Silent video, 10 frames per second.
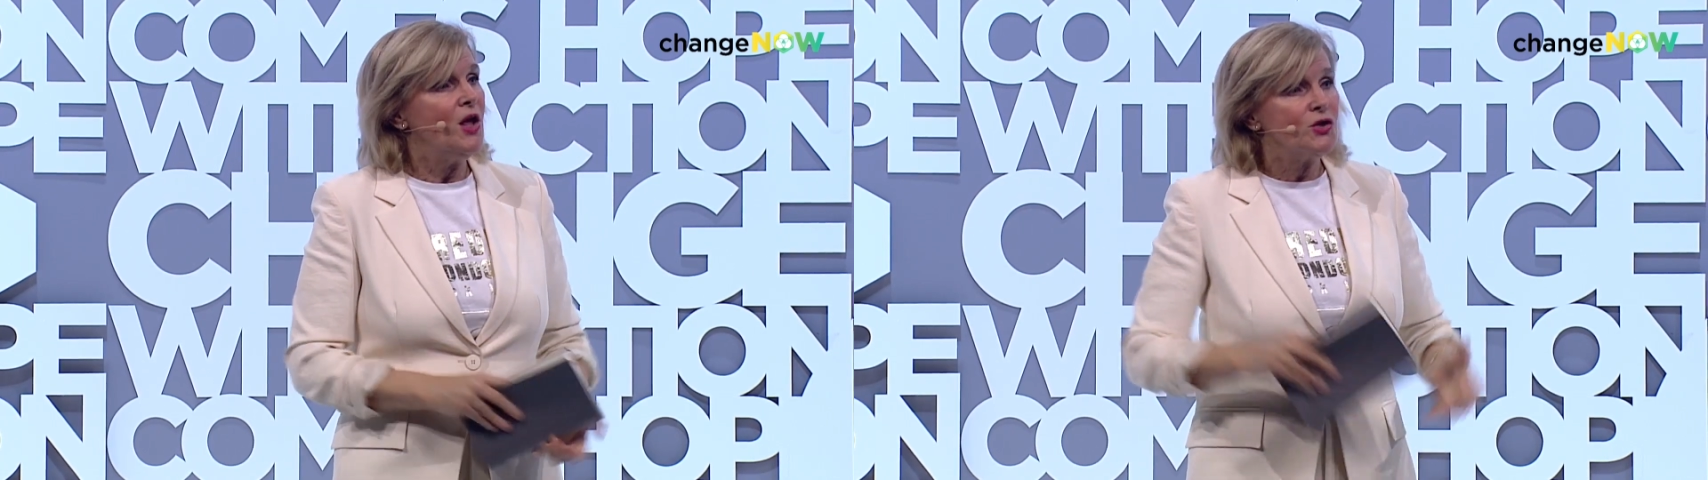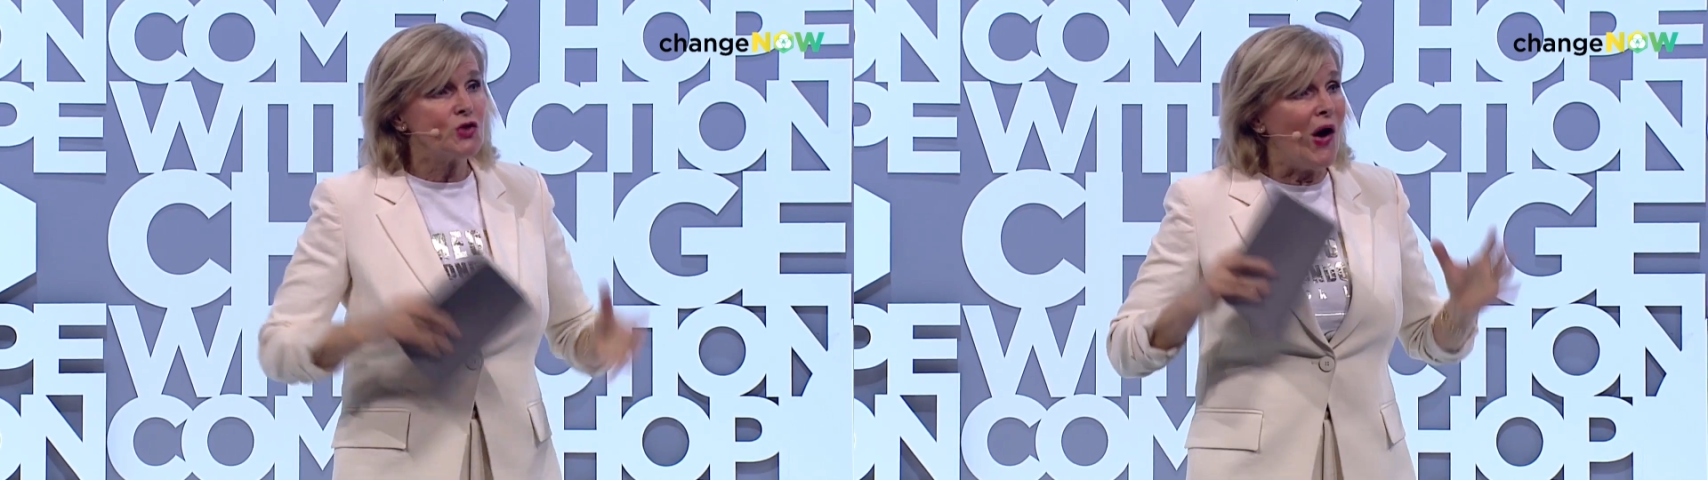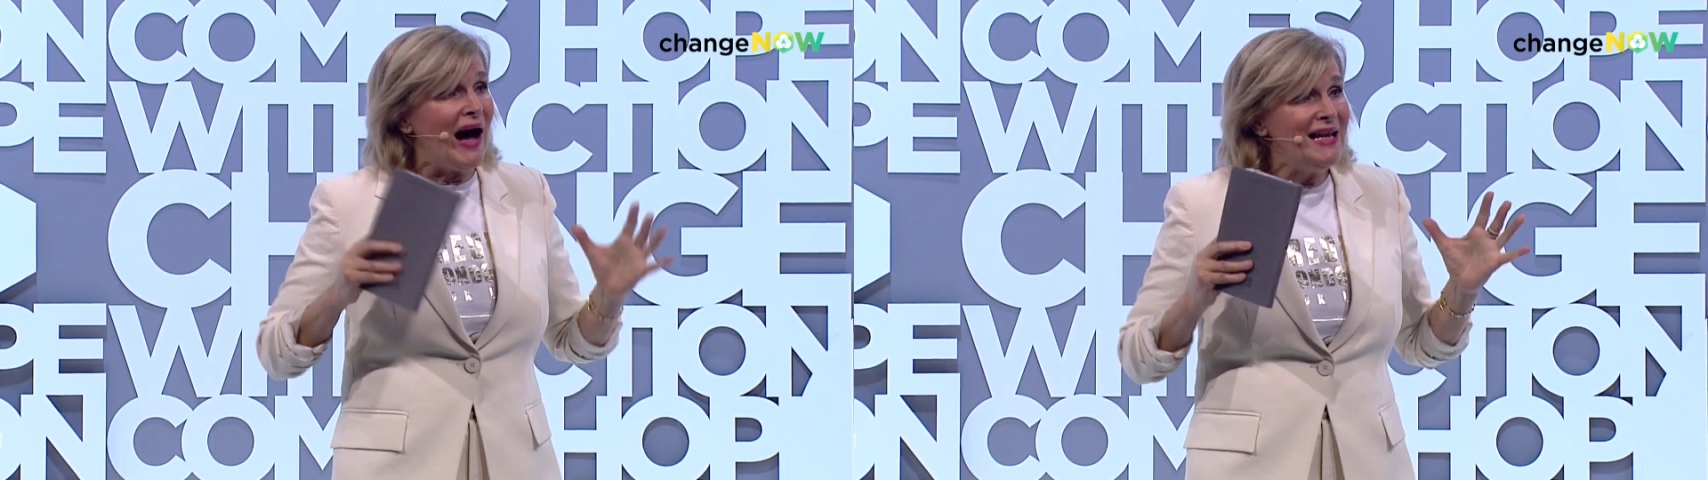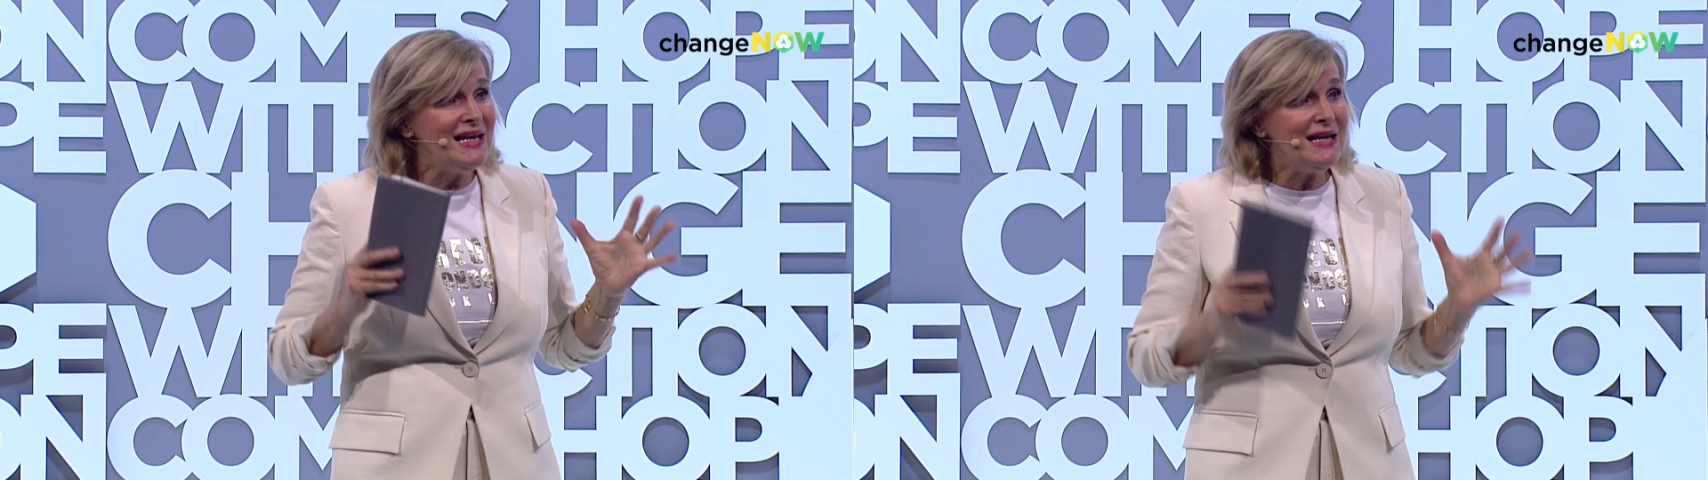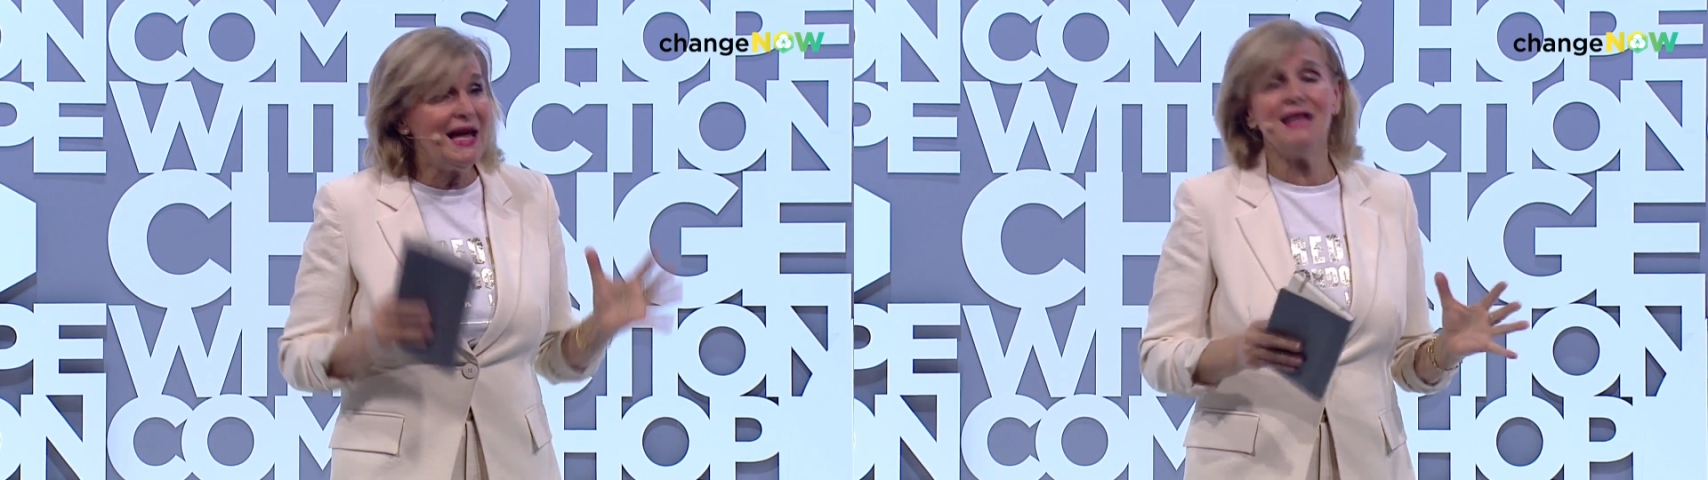So
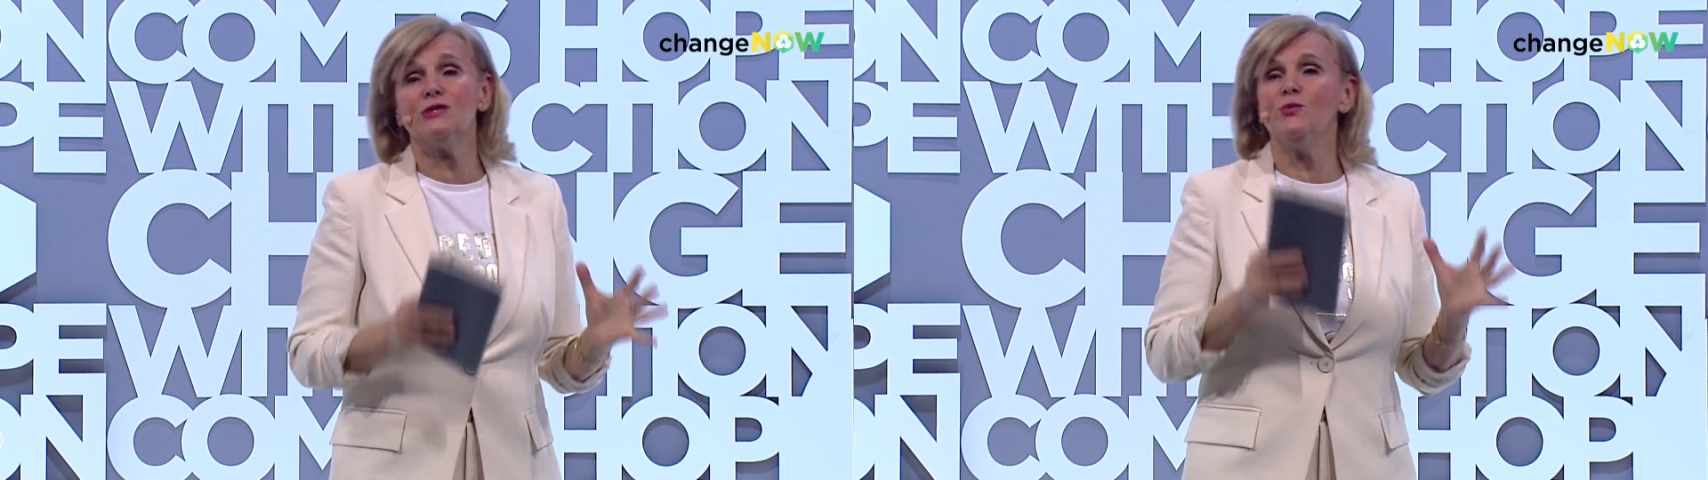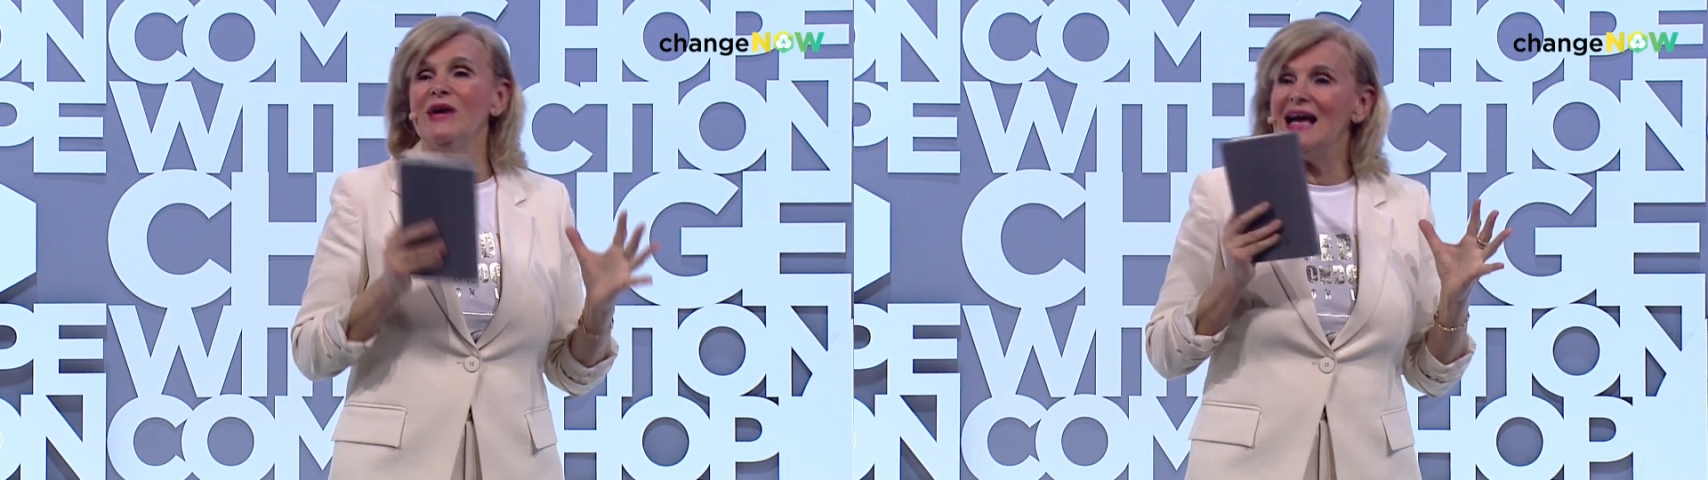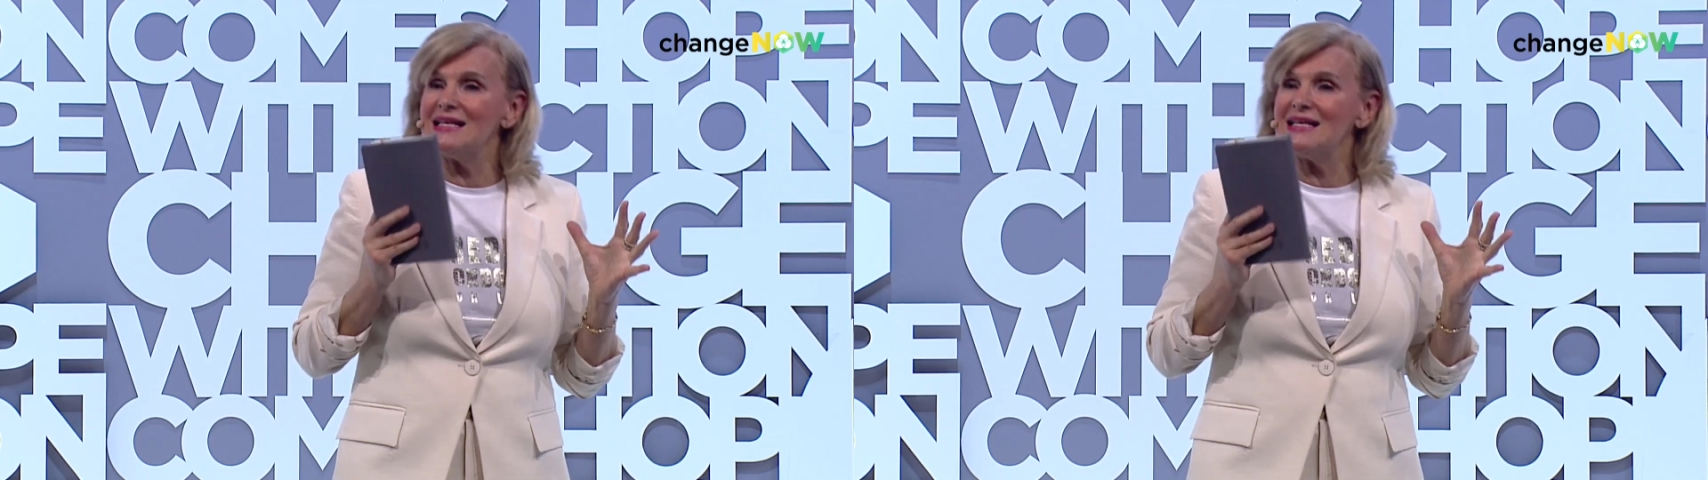unless we